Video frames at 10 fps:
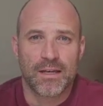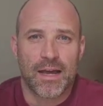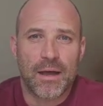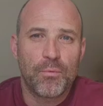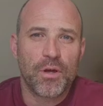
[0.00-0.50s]

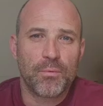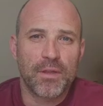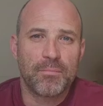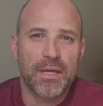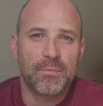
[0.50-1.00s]
I work
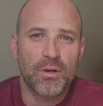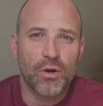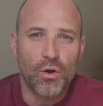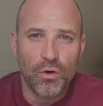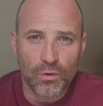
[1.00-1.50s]
with people at
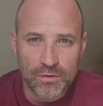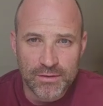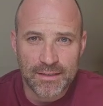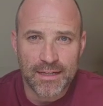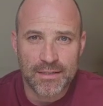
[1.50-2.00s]
all
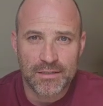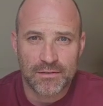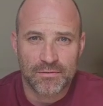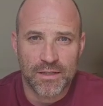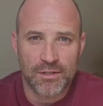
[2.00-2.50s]
stages
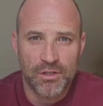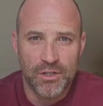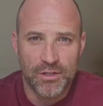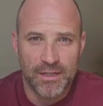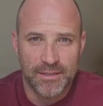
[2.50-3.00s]
of their
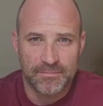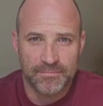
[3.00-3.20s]
journey.